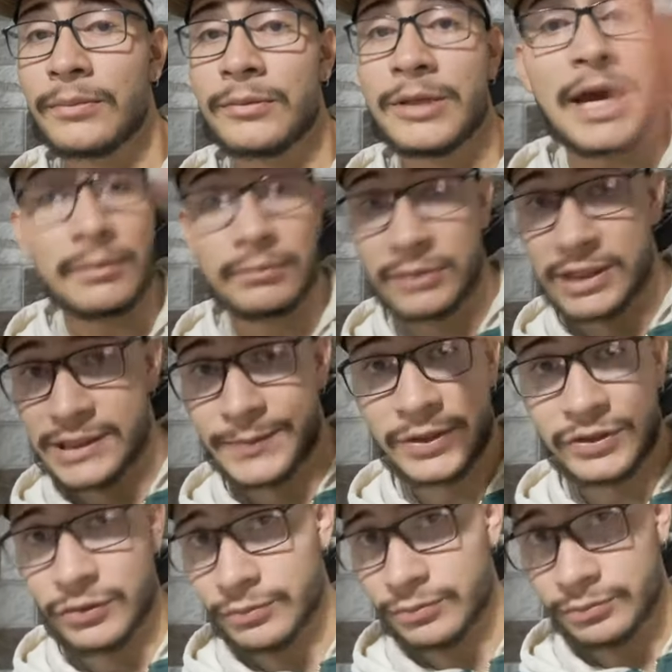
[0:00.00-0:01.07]
Yeah, this
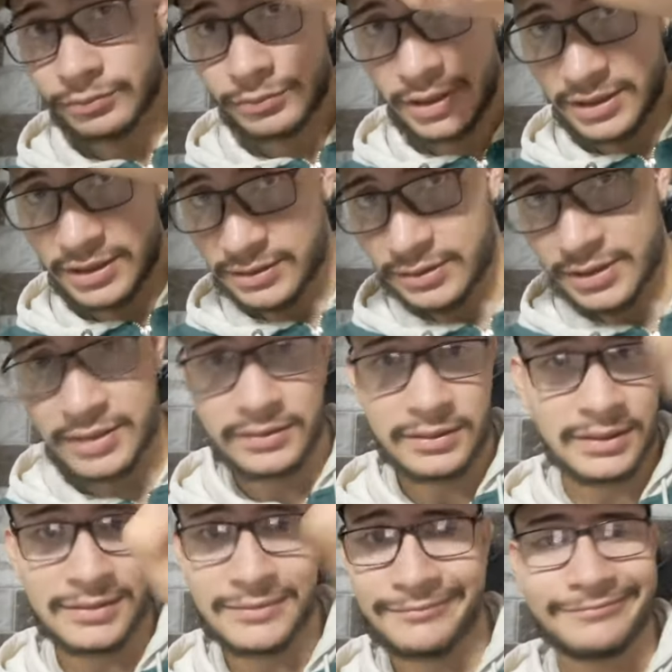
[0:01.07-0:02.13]
picture,
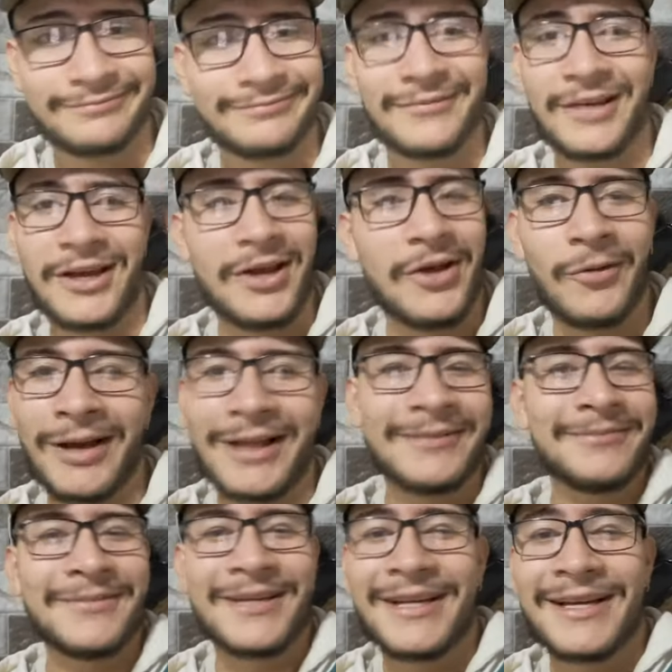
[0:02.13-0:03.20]
this.
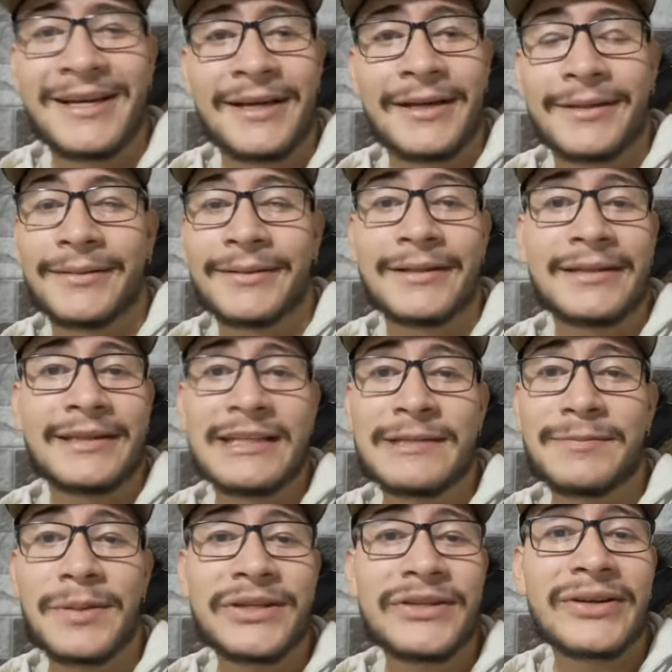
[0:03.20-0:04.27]
Well, this
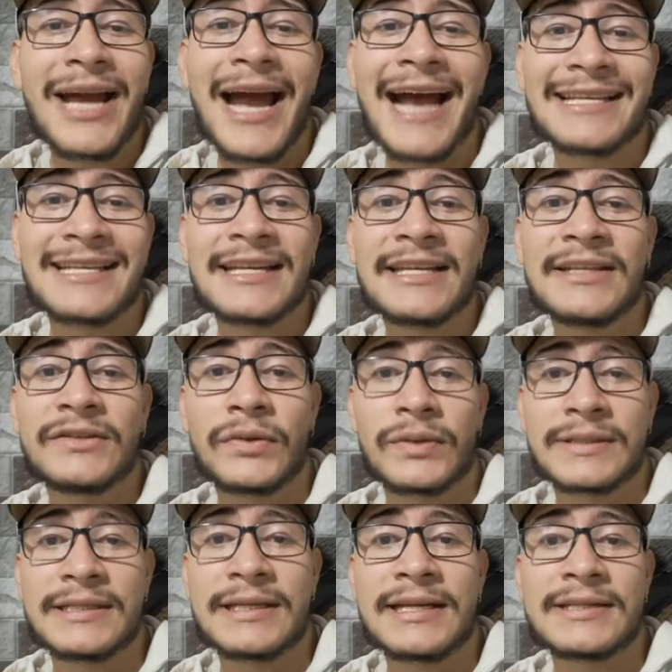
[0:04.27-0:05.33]
picture has an
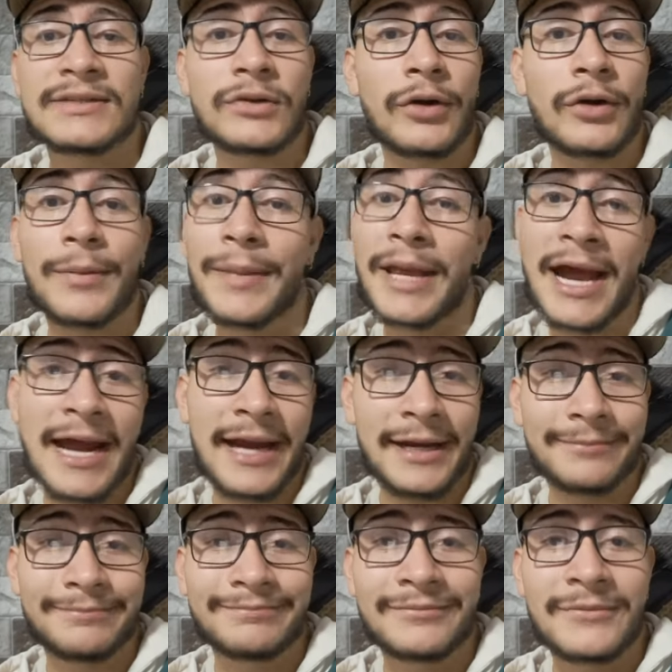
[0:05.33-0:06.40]
interesting story behind
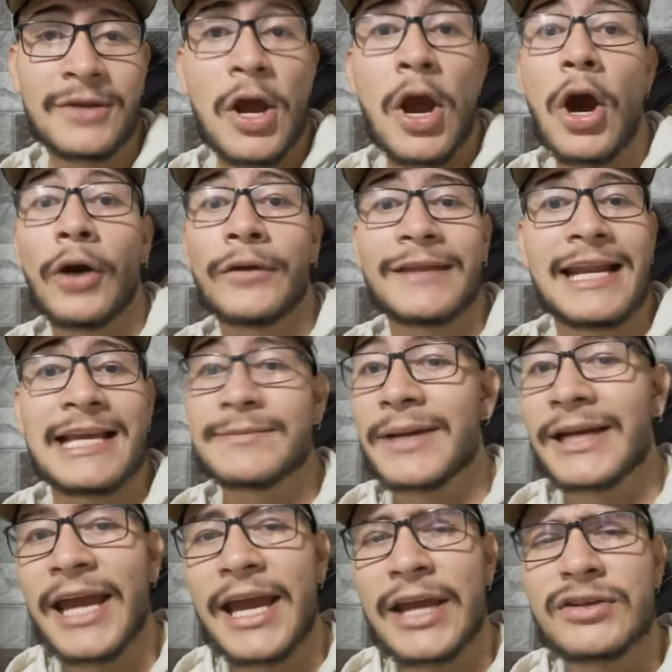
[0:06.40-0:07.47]
it. On the last
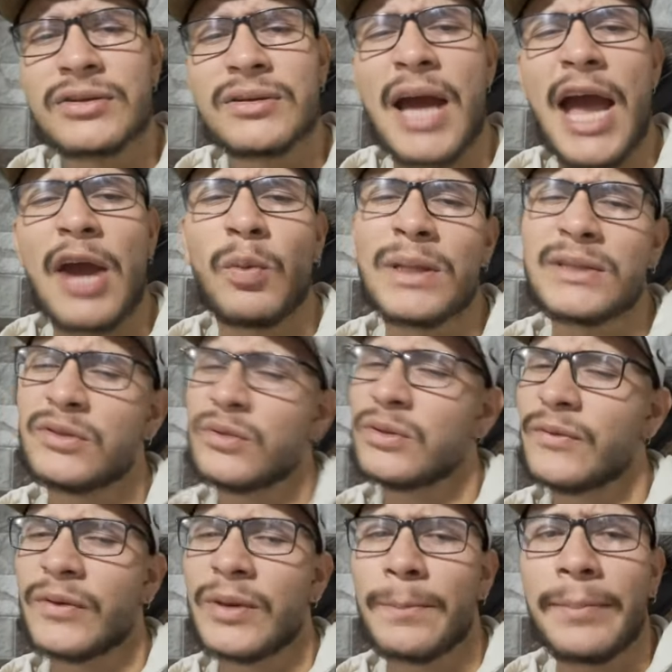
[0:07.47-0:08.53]
vacation, I went to
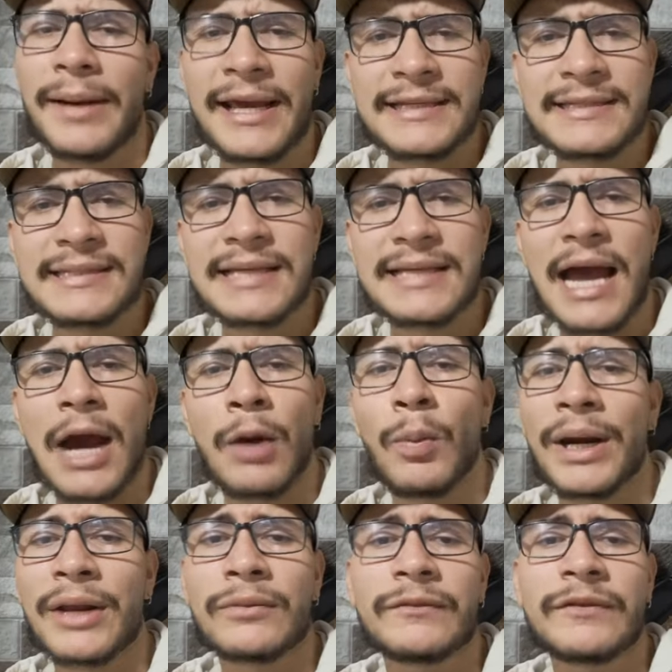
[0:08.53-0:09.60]
different places and
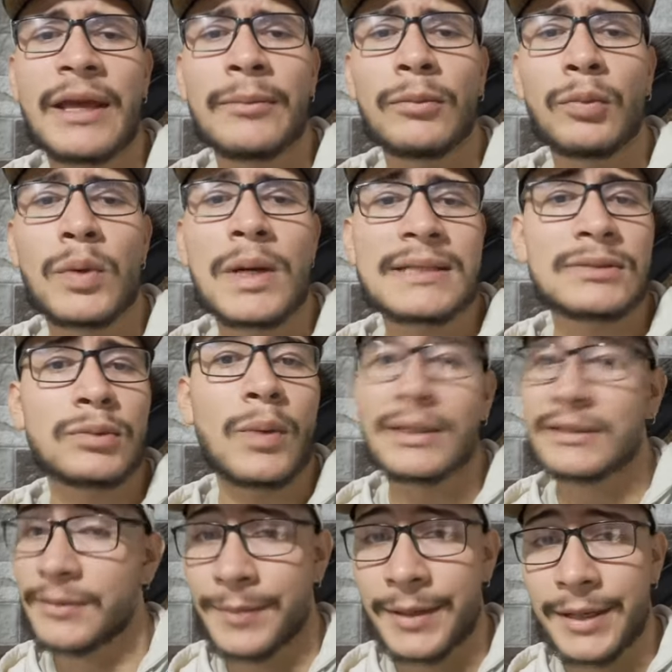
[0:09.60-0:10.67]
one of them was
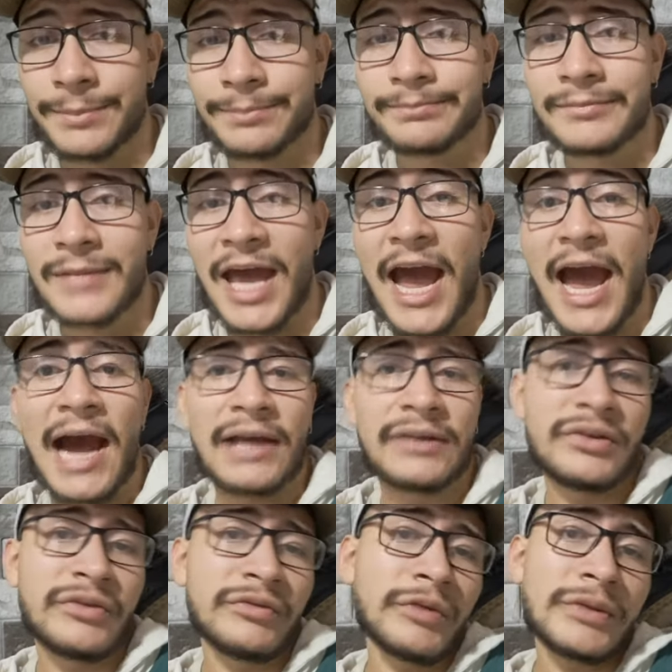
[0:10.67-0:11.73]
Guatapé. I
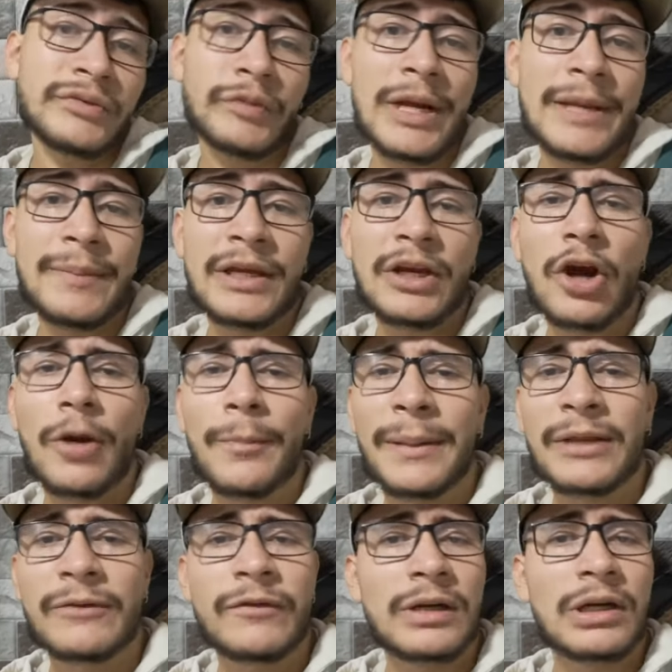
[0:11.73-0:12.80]
did the trip in
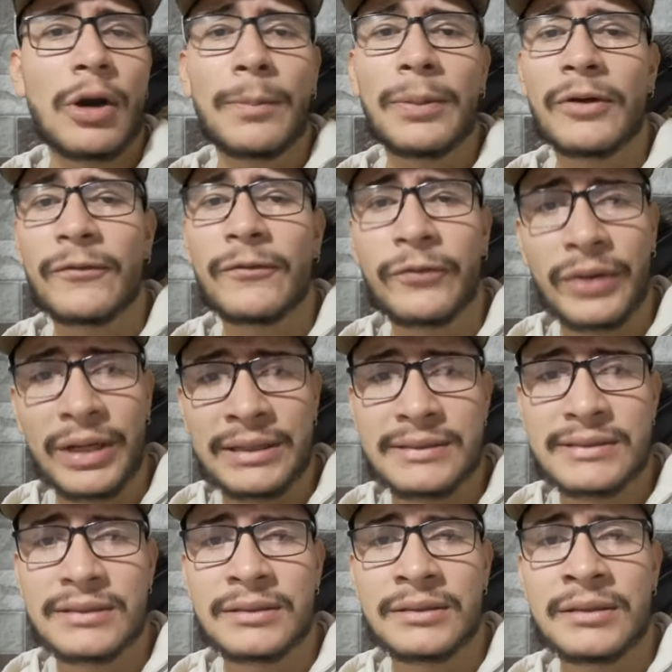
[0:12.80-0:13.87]
company of a couple of
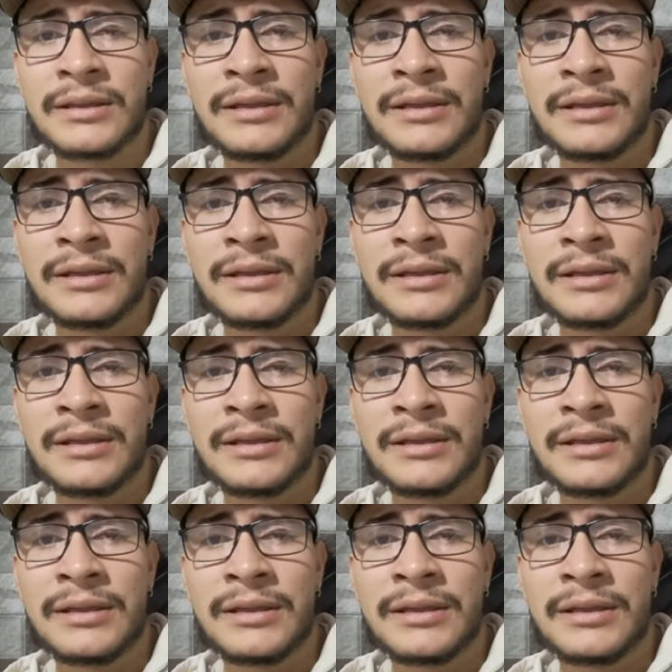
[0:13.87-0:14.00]
friends.